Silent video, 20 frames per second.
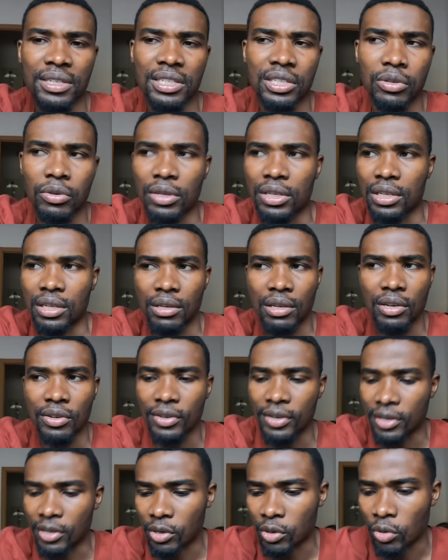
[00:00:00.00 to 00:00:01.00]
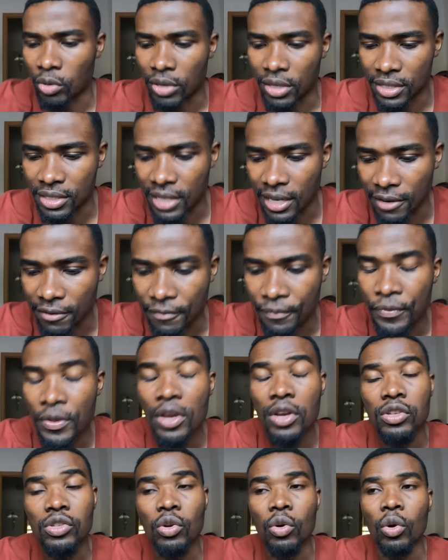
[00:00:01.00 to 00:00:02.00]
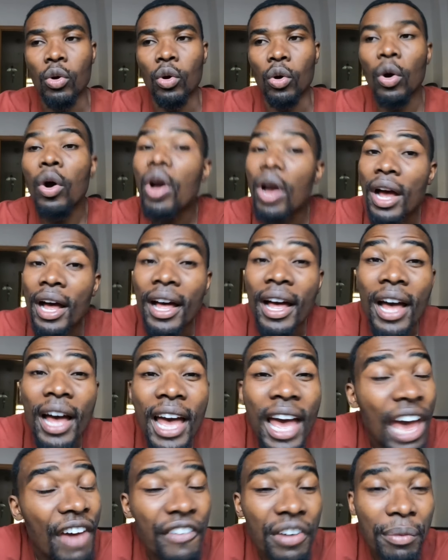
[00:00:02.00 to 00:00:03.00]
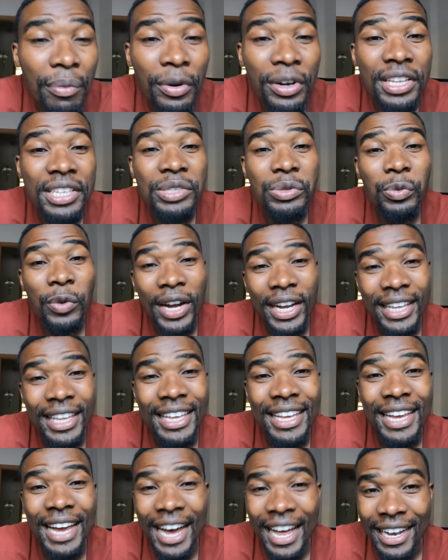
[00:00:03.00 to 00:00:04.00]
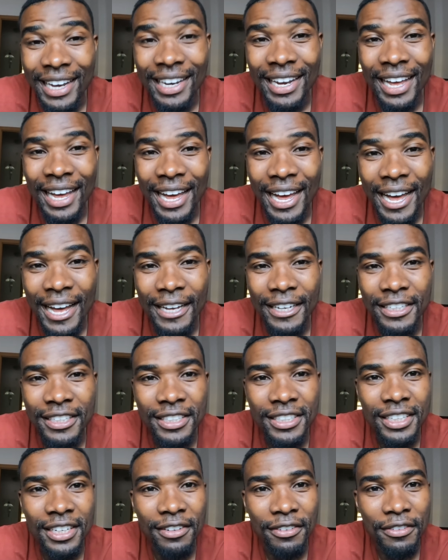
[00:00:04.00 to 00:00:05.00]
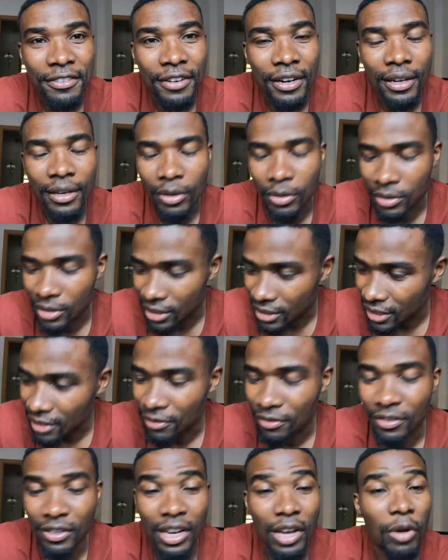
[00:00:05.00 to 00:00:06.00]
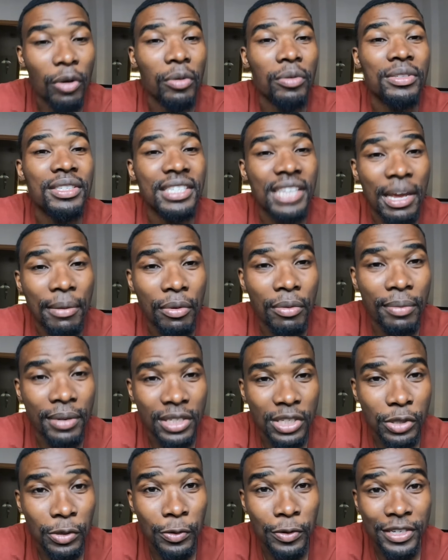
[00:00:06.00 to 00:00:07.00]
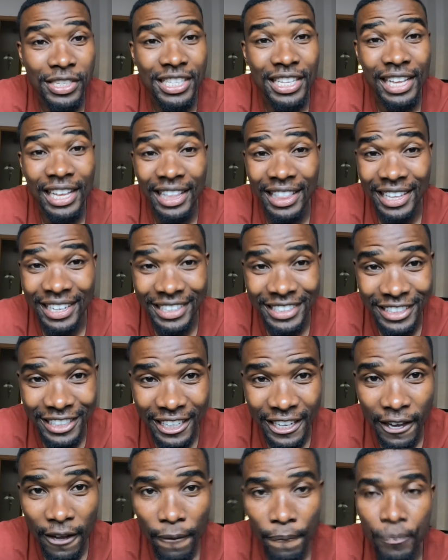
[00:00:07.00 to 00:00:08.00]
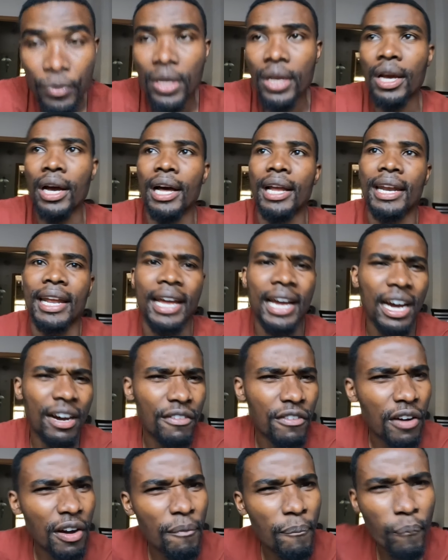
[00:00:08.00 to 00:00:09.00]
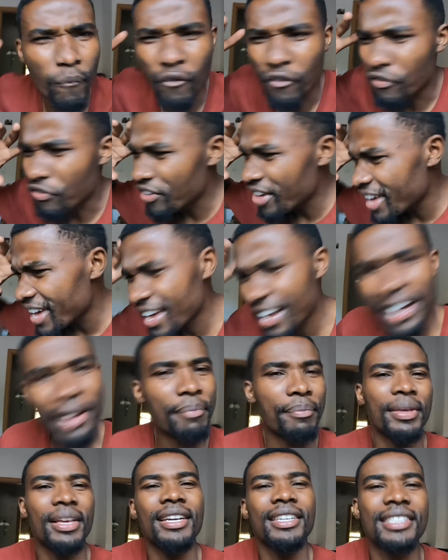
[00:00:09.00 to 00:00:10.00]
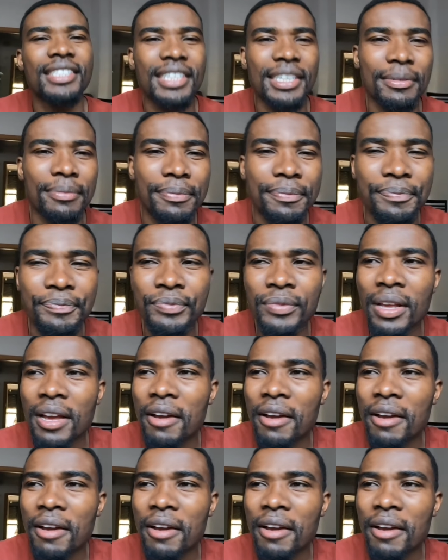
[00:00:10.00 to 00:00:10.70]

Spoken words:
Matiko and all the stuff. So everybody's working under Chef, not Chef. Now, Simon Matiko is the engineer. And I have a very big team